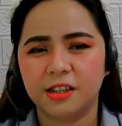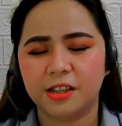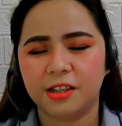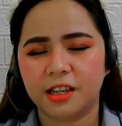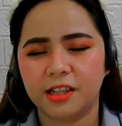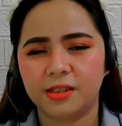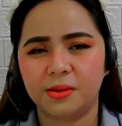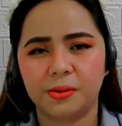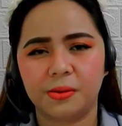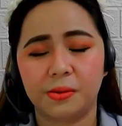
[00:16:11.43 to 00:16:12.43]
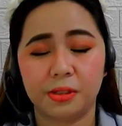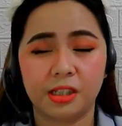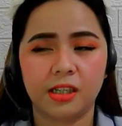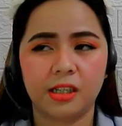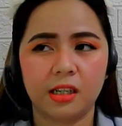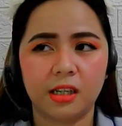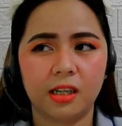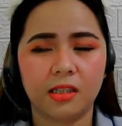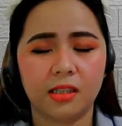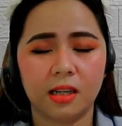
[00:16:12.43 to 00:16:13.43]
Okay, so she
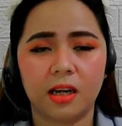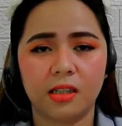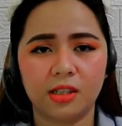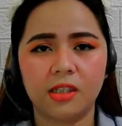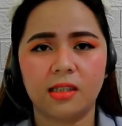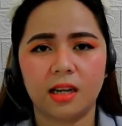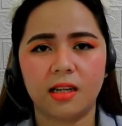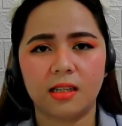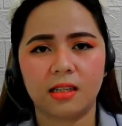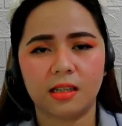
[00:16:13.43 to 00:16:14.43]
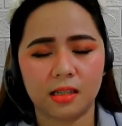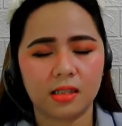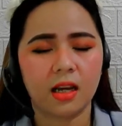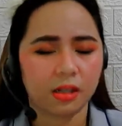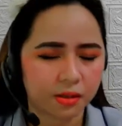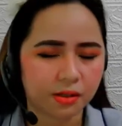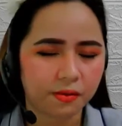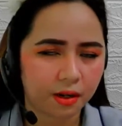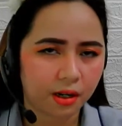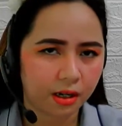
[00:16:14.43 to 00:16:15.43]
said that he is actually
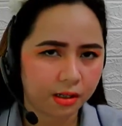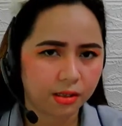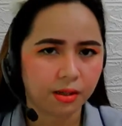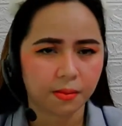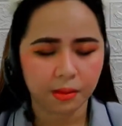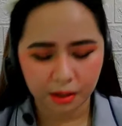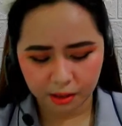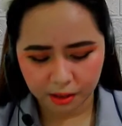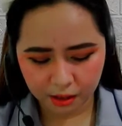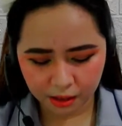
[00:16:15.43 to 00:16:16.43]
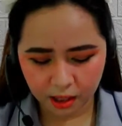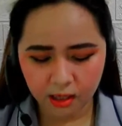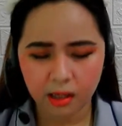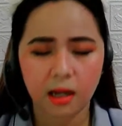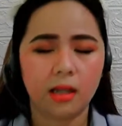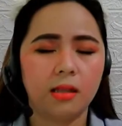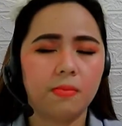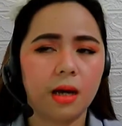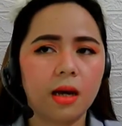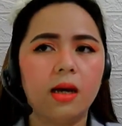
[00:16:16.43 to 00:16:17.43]
very handsome. Okay, and then the
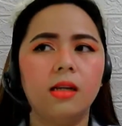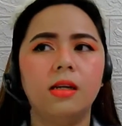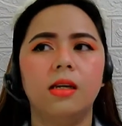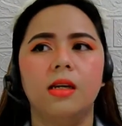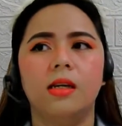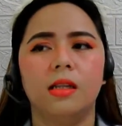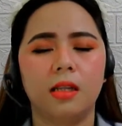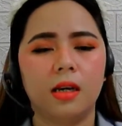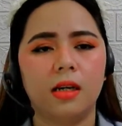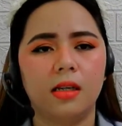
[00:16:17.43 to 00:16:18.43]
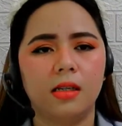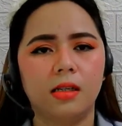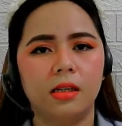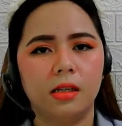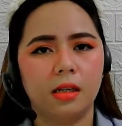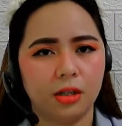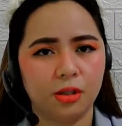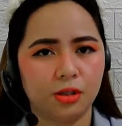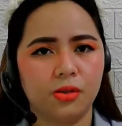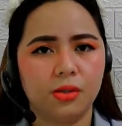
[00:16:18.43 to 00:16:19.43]
man then
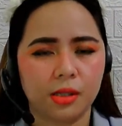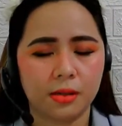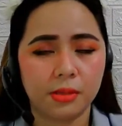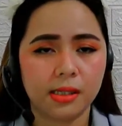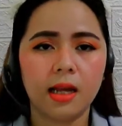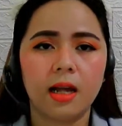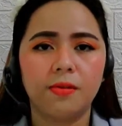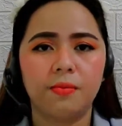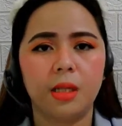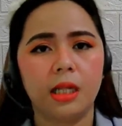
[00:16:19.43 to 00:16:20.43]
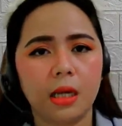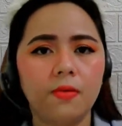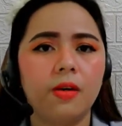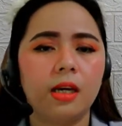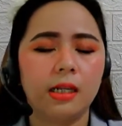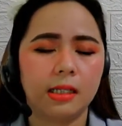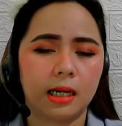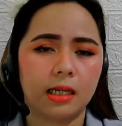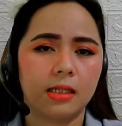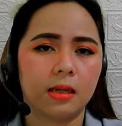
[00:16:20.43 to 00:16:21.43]
introduced himself, believing
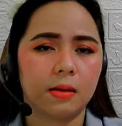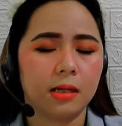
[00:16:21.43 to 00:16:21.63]
that